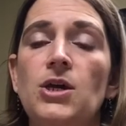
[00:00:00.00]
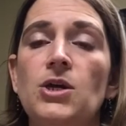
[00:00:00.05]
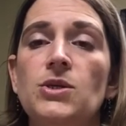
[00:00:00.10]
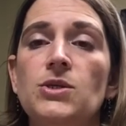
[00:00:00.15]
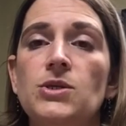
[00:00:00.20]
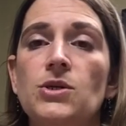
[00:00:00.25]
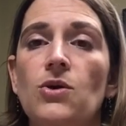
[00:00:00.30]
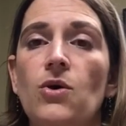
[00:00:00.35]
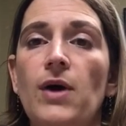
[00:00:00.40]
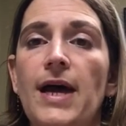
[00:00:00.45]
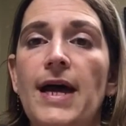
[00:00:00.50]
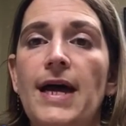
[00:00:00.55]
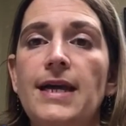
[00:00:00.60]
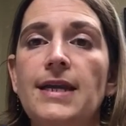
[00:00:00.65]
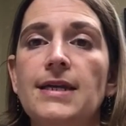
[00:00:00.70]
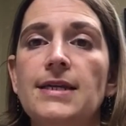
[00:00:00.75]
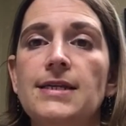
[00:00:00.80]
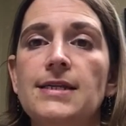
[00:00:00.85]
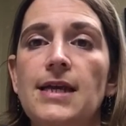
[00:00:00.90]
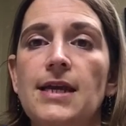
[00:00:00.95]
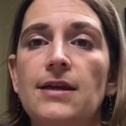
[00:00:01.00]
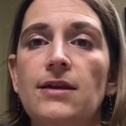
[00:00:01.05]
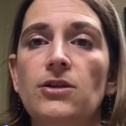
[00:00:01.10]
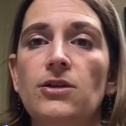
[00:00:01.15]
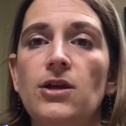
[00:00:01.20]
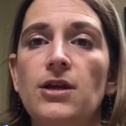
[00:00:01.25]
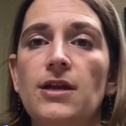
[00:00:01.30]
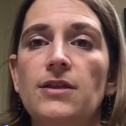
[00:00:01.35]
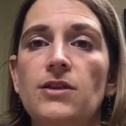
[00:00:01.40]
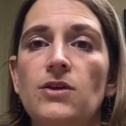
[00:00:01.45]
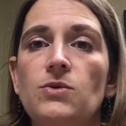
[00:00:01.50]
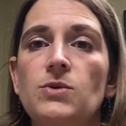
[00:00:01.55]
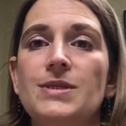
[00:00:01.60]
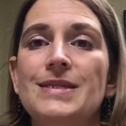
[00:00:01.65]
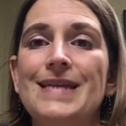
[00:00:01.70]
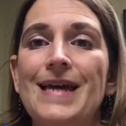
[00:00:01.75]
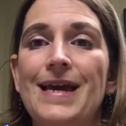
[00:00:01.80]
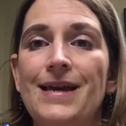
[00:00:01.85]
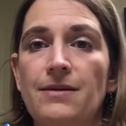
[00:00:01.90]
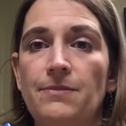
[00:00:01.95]
So go ahead and take a look at those
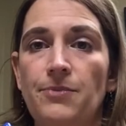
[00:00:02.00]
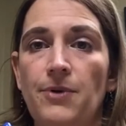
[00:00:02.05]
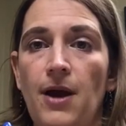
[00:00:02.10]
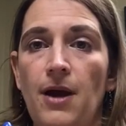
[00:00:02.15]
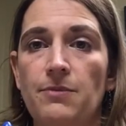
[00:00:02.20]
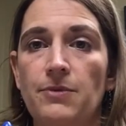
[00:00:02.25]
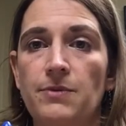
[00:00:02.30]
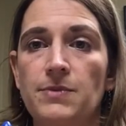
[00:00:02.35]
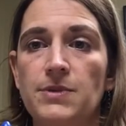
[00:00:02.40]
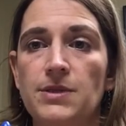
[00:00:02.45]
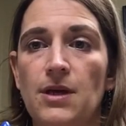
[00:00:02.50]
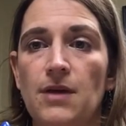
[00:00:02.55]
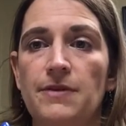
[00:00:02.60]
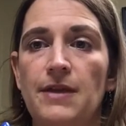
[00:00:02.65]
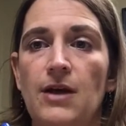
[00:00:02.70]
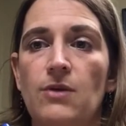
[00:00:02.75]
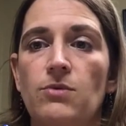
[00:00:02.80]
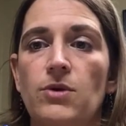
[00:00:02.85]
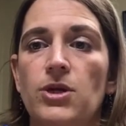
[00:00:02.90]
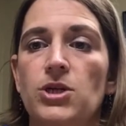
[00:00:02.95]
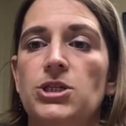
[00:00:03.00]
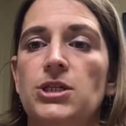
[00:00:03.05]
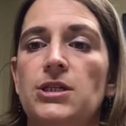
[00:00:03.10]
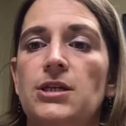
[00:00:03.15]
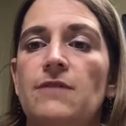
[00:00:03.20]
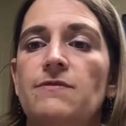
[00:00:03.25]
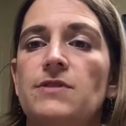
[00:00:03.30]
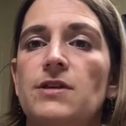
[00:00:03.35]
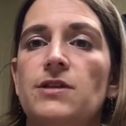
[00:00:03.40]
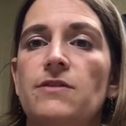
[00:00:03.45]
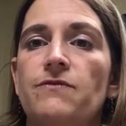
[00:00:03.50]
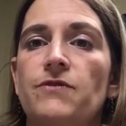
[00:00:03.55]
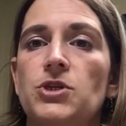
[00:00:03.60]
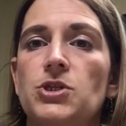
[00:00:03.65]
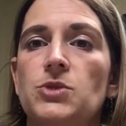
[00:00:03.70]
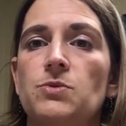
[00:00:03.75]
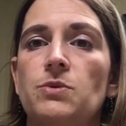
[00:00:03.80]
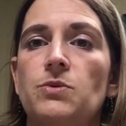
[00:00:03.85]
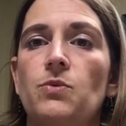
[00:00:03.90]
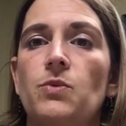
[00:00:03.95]
10 problems on that worksheet. I've done the
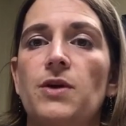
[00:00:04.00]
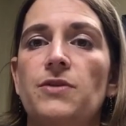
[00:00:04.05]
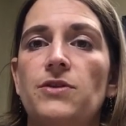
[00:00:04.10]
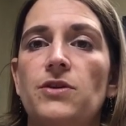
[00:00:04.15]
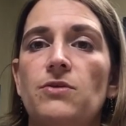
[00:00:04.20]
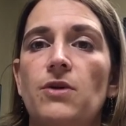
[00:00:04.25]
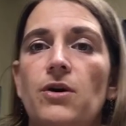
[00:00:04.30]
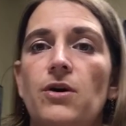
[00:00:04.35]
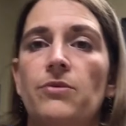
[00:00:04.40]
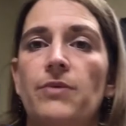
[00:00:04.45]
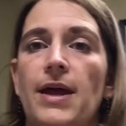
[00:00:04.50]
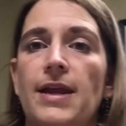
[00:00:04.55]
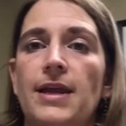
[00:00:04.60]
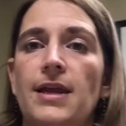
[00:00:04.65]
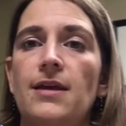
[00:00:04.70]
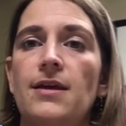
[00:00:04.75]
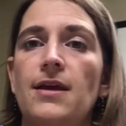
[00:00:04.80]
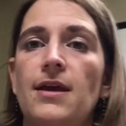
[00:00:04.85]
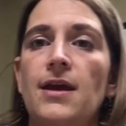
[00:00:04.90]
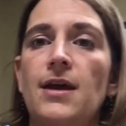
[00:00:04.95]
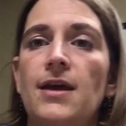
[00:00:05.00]
first one with you already.